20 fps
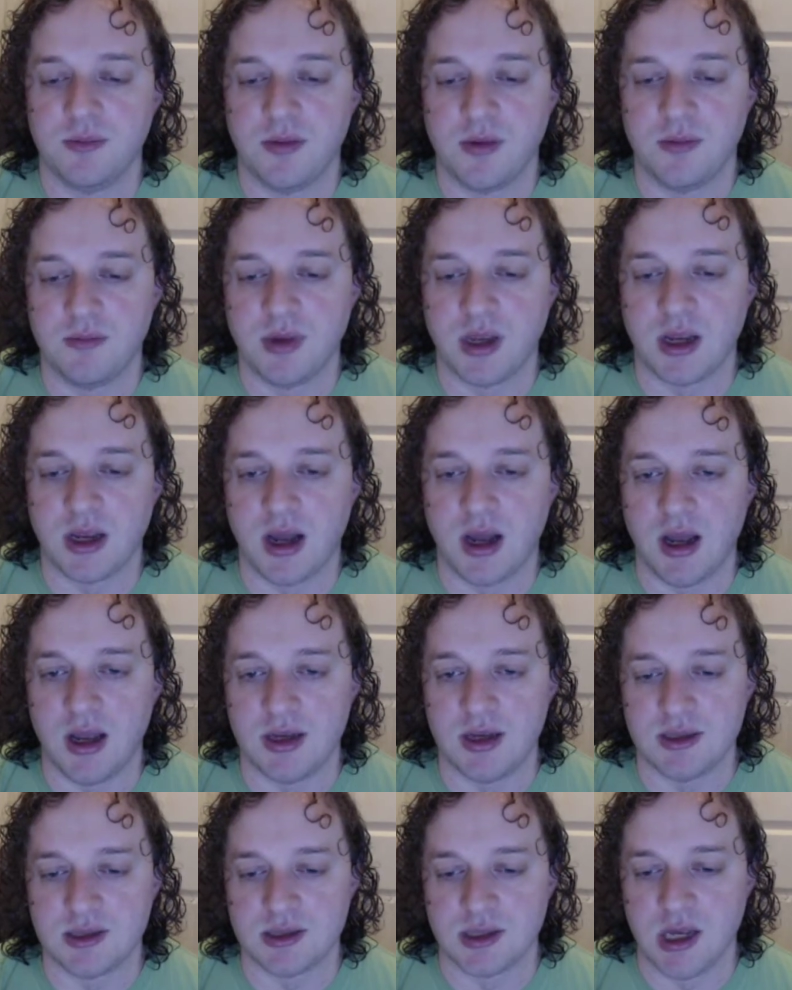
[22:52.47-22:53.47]

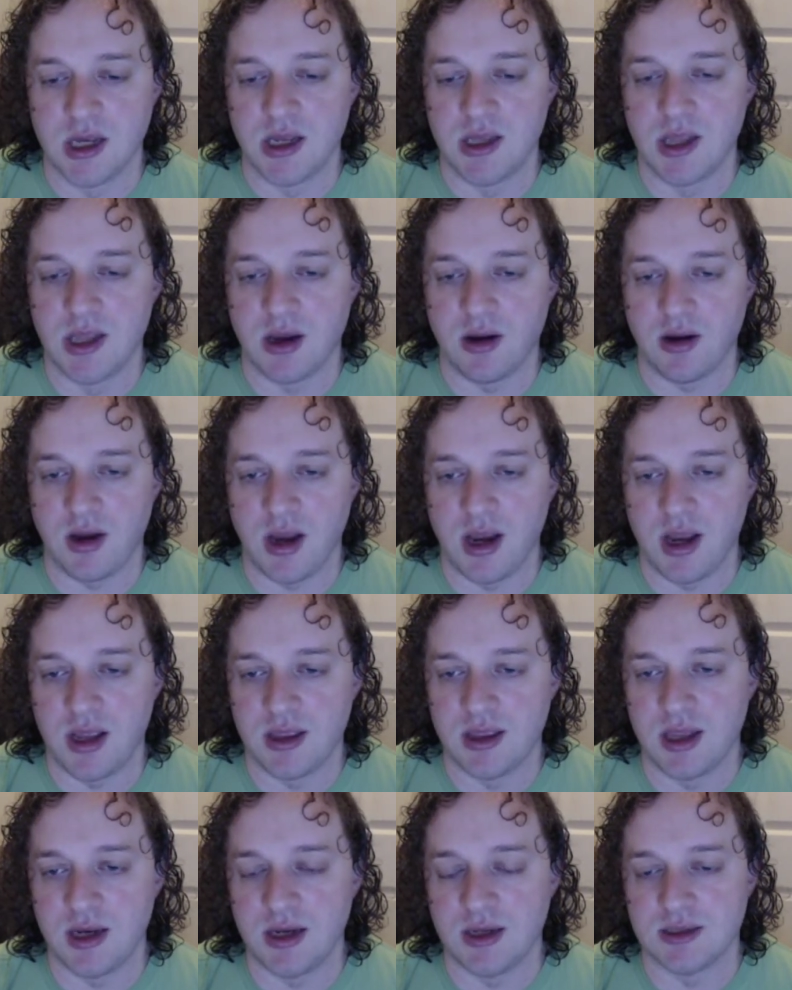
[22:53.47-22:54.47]
because their
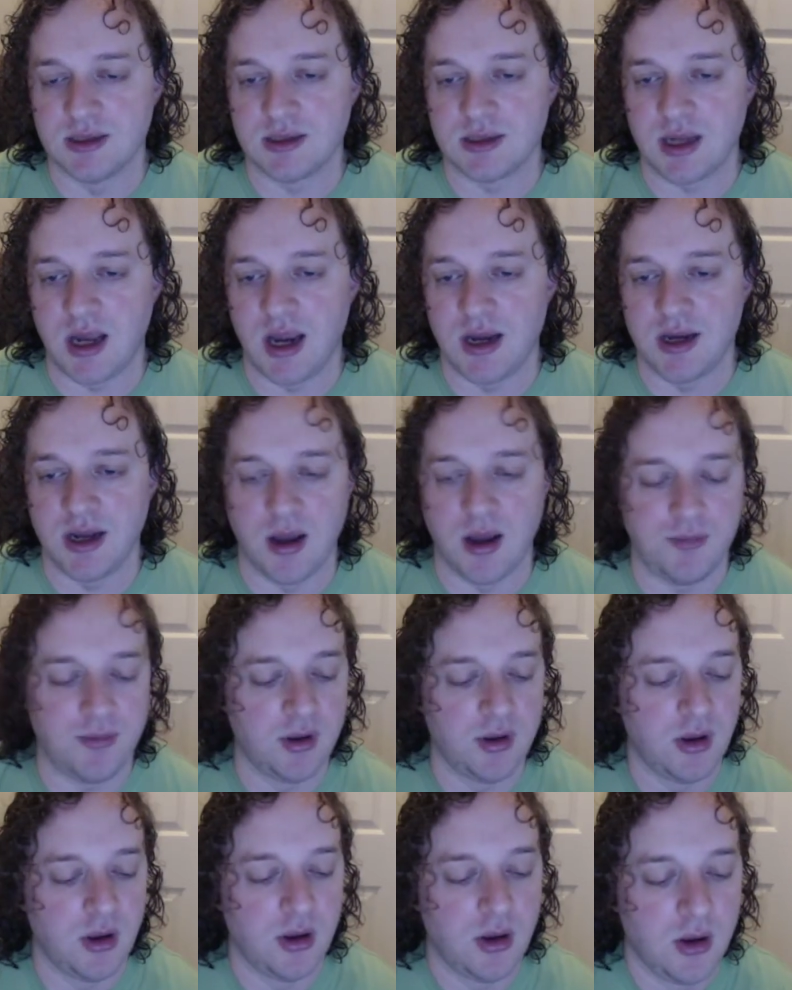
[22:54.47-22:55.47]
hand that is tied up,
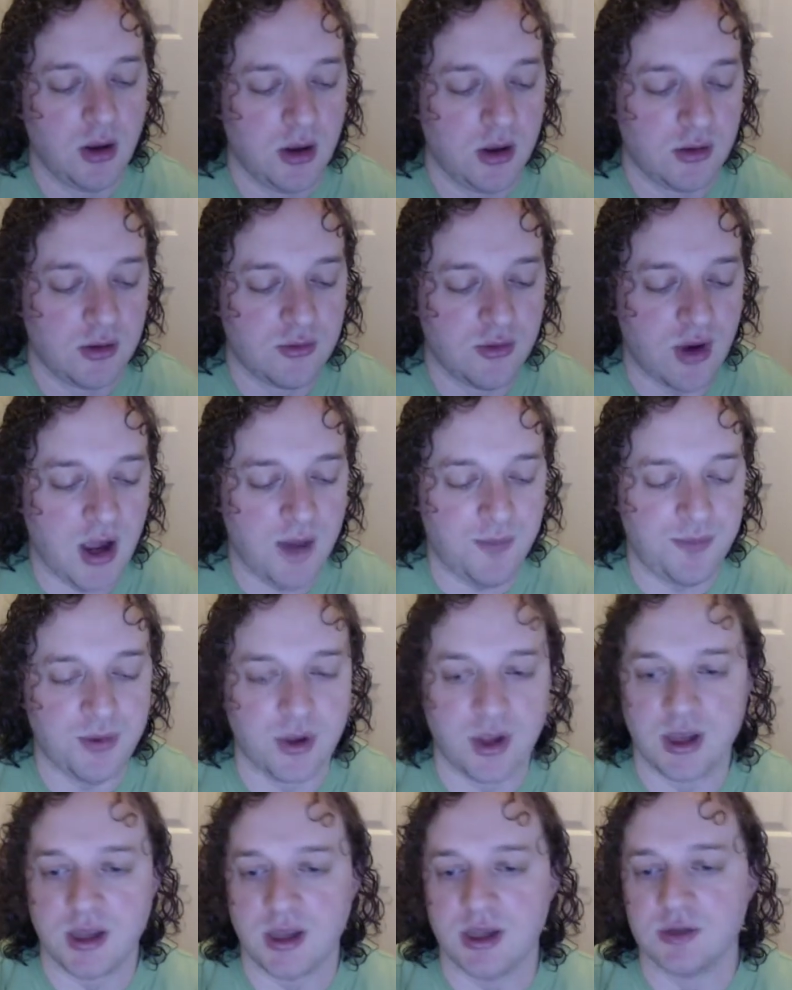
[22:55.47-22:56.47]

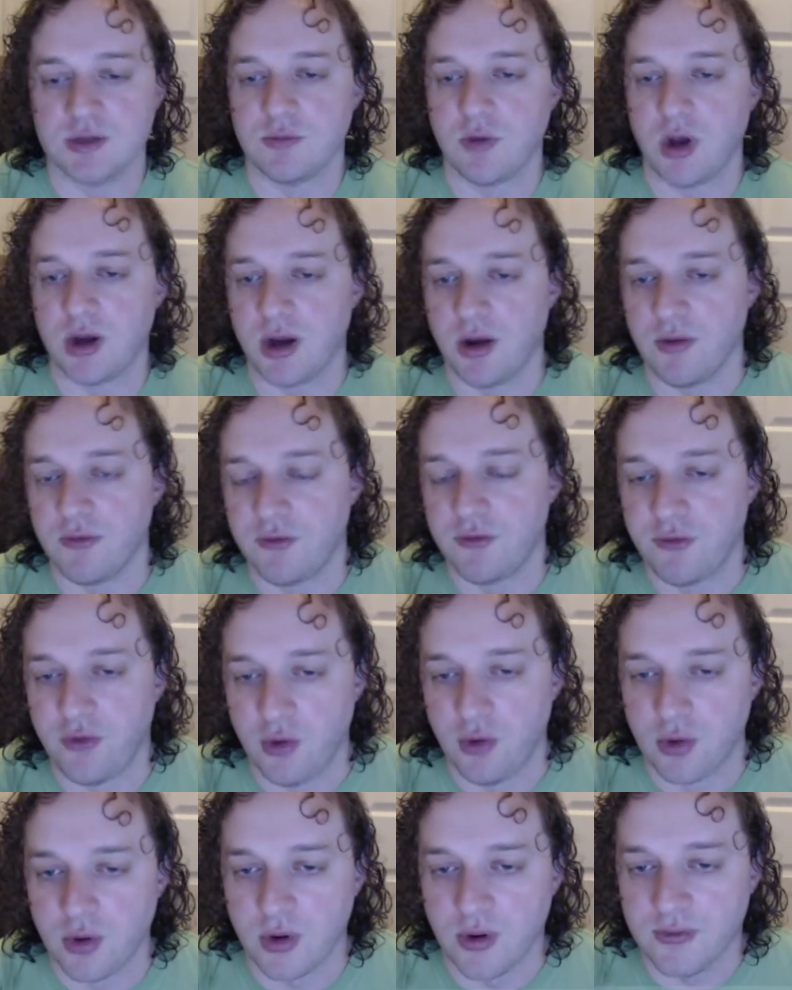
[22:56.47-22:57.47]
grappling is one of
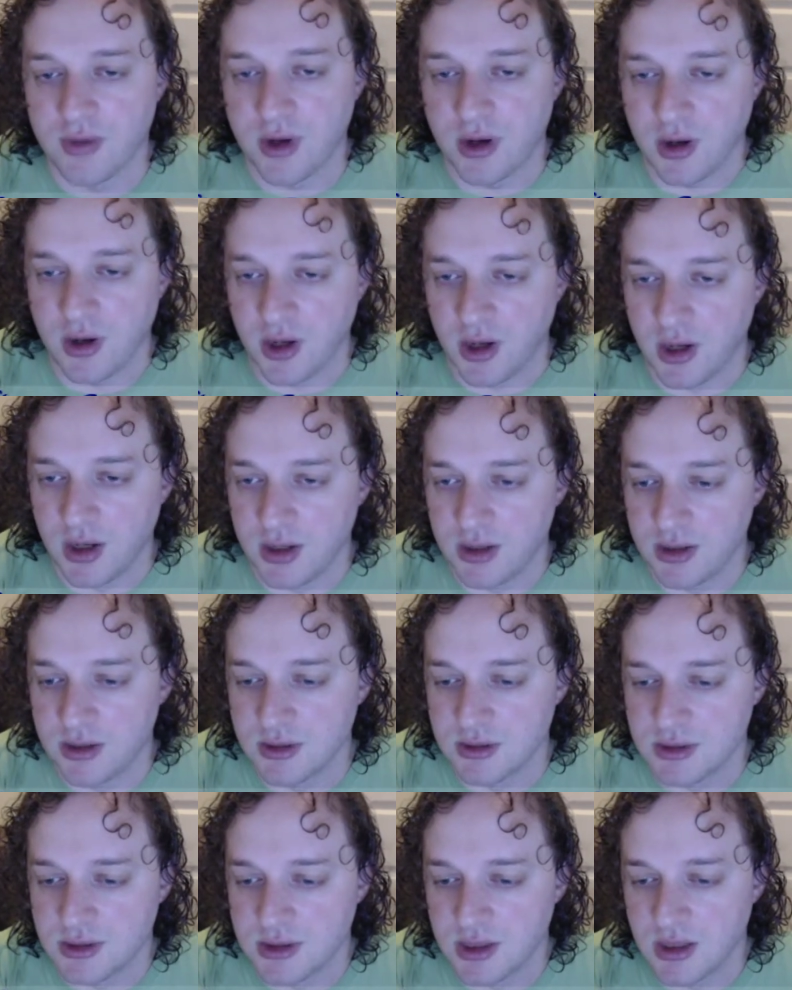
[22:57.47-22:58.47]
4 of their
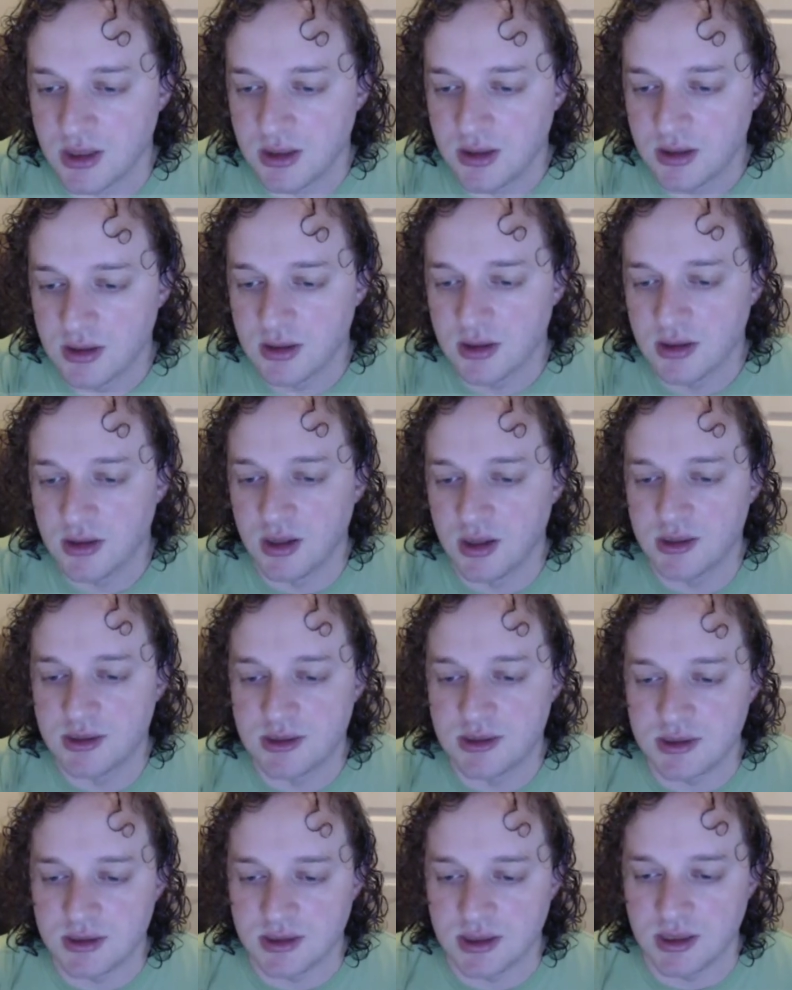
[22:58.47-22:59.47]
hands. Let's
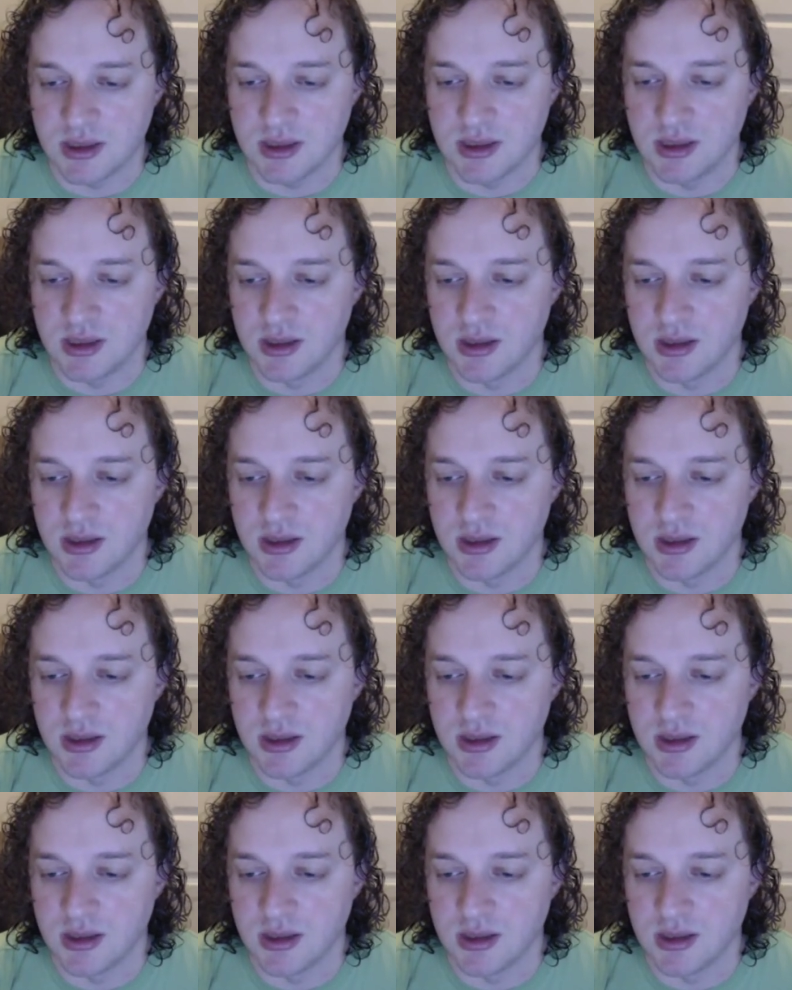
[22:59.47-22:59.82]
see.